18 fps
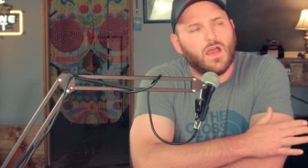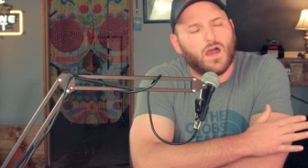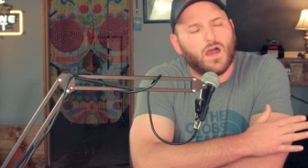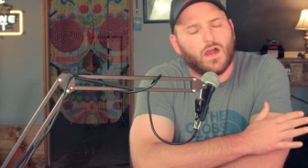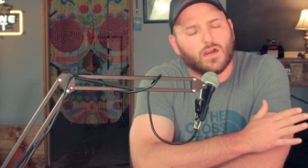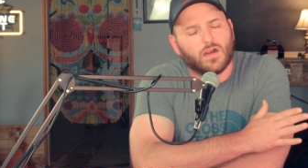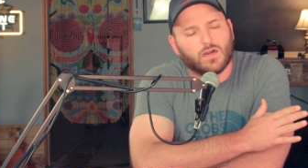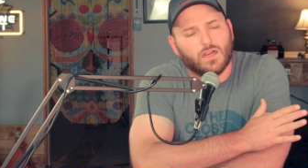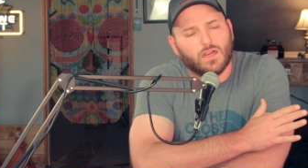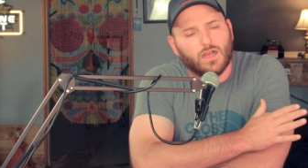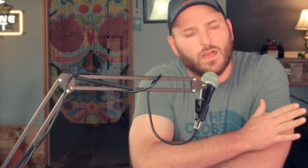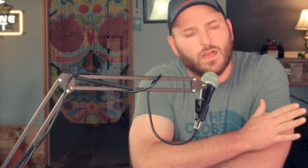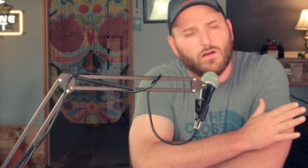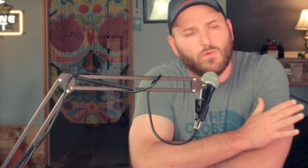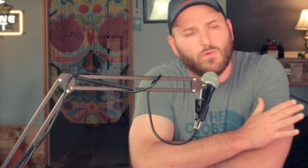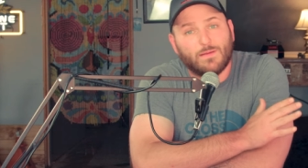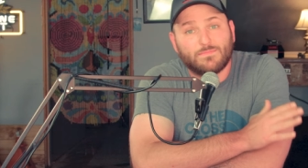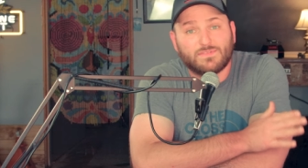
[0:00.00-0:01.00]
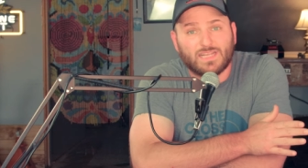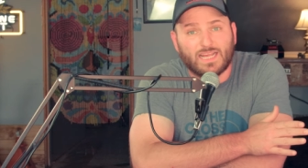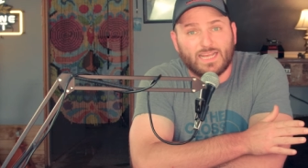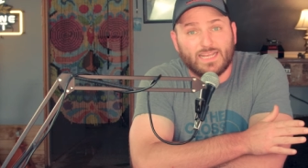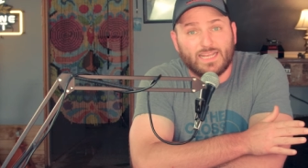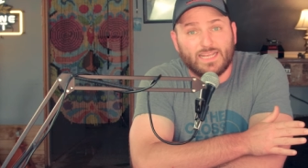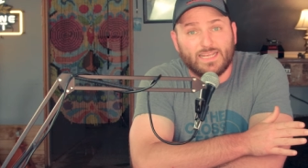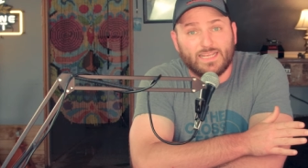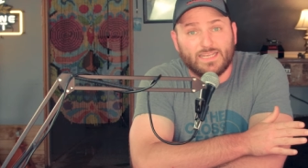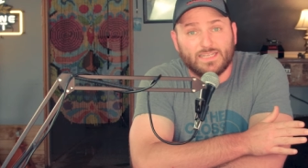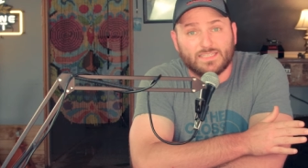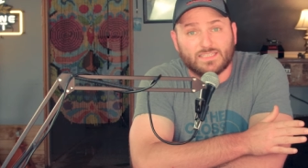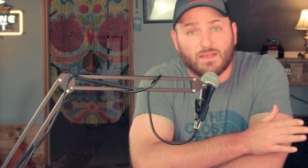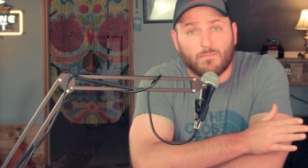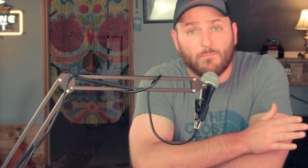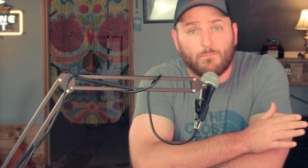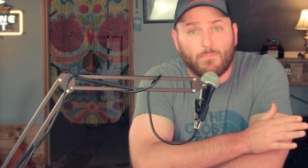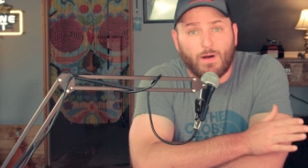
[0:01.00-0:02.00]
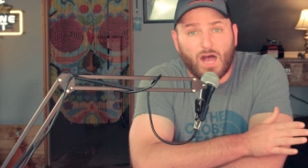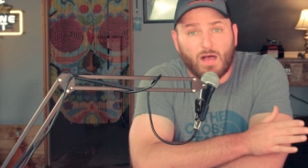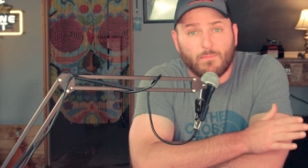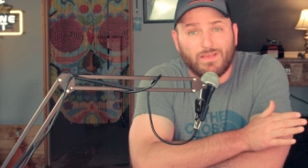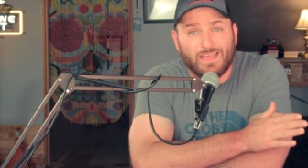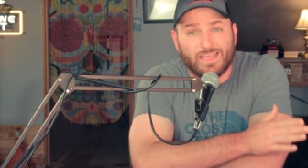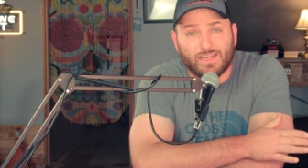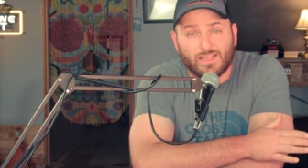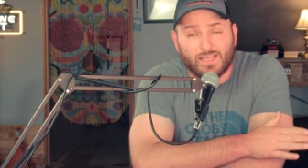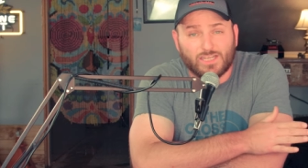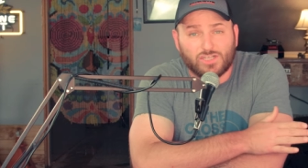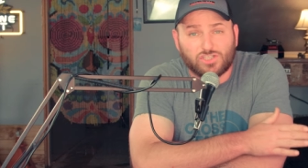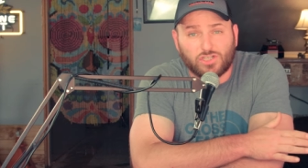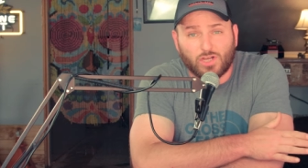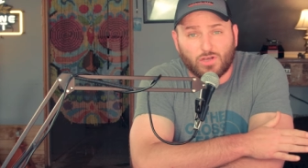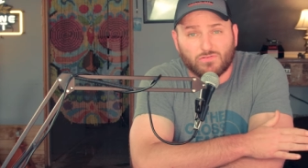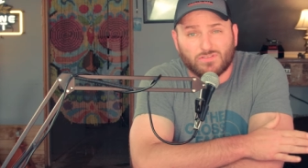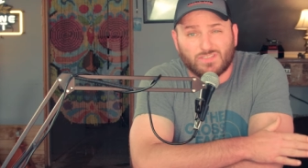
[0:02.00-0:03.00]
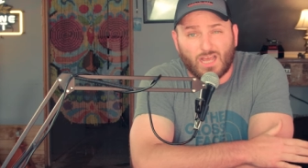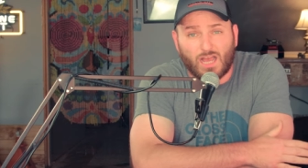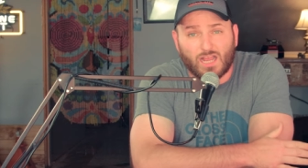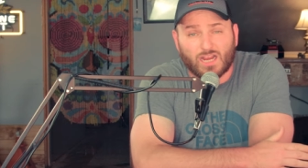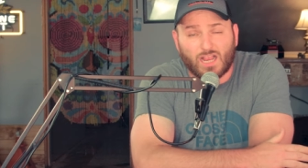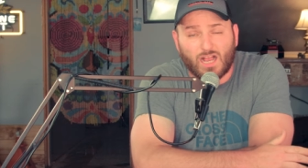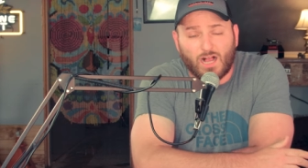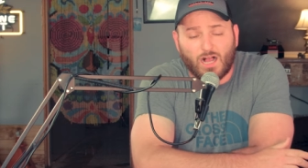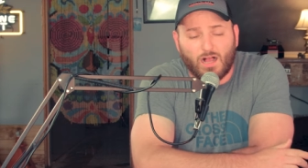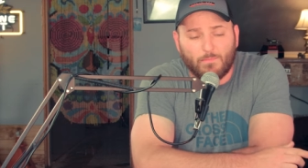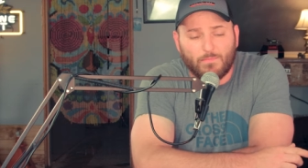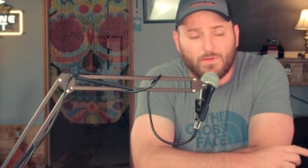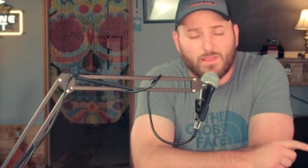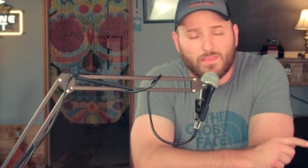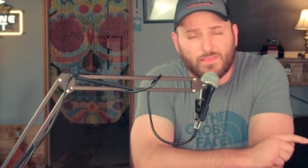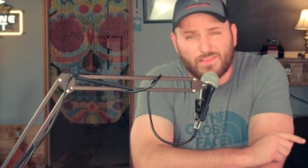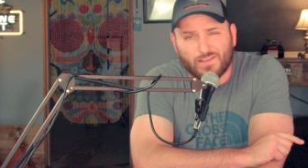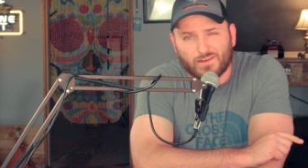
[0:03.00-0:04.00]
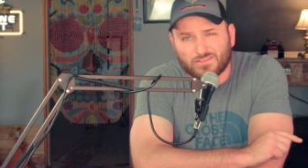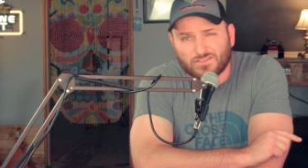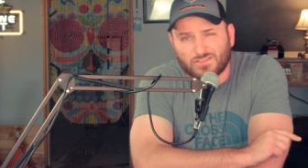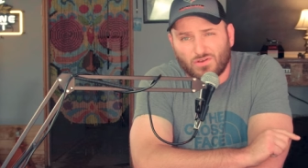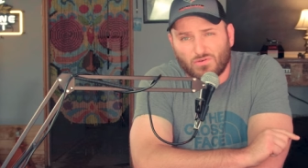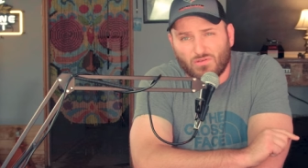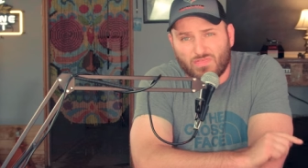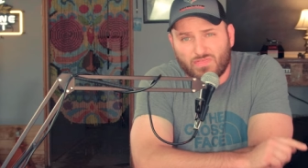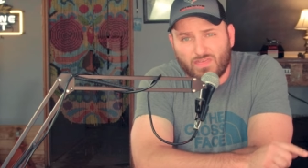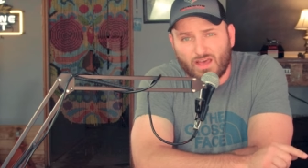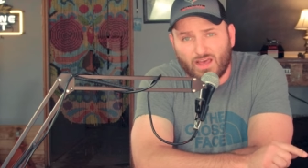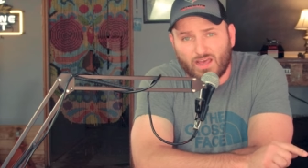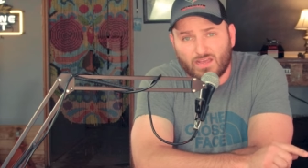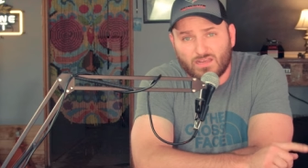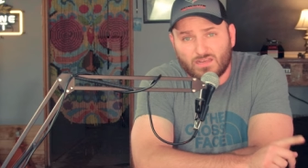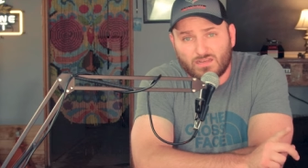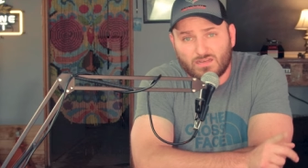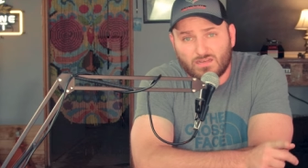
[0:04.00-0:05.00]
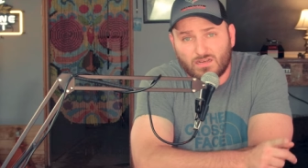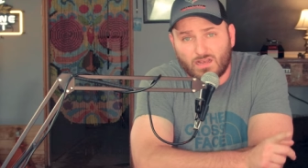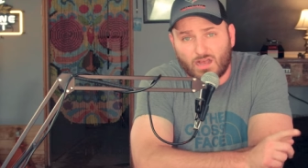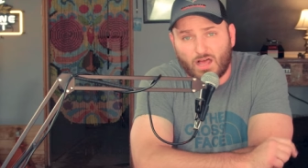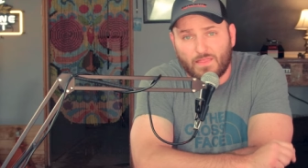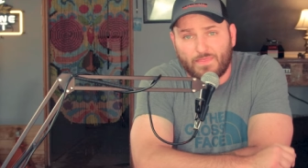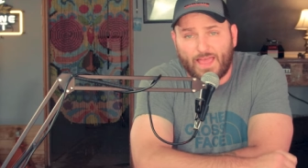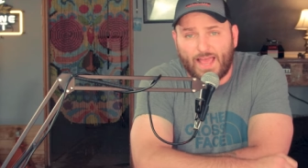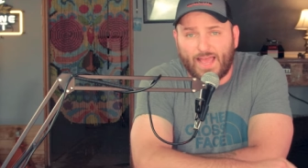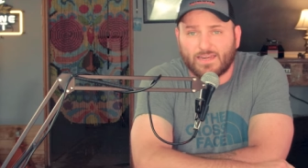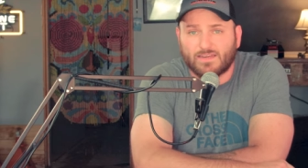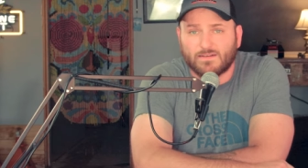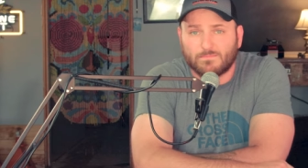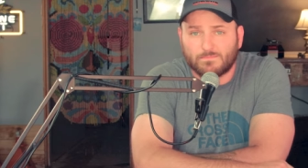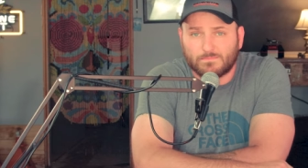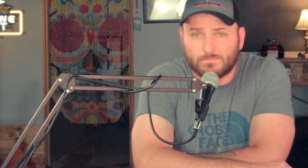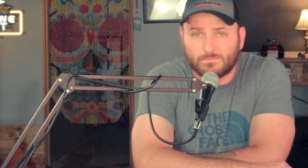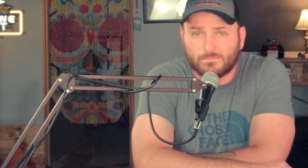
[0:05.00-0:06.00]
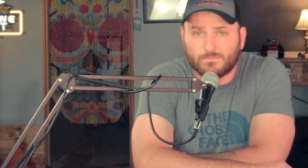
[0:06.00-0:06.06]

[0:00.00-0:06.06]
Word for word: Our uh, website is bobandlizshow.com. There's no the on that.